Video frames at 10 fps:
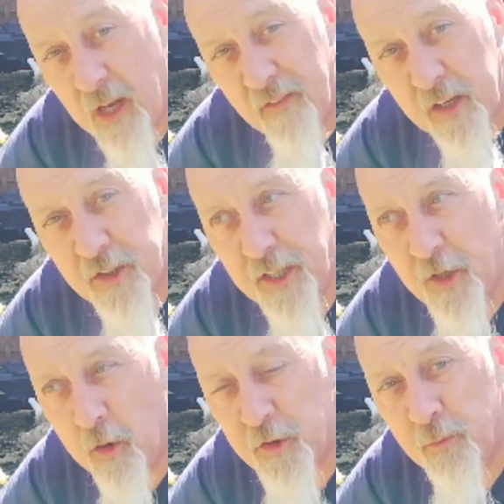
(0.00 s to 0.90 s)
I've actually
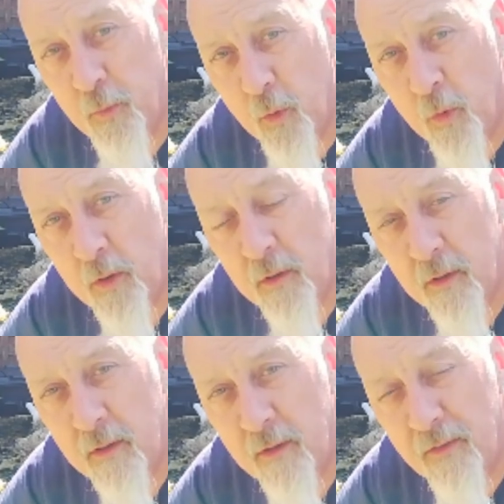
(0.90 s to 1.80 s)
lost more
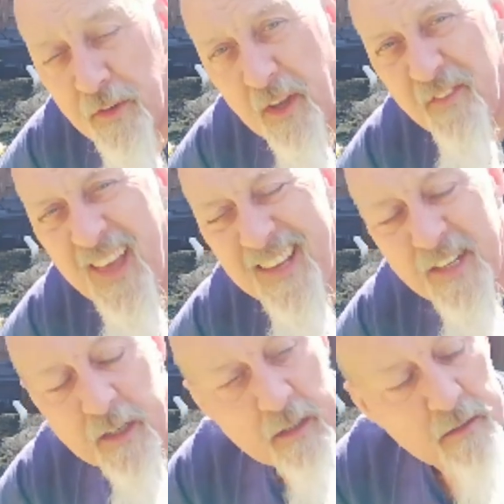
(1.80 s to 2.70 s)
than I've gained.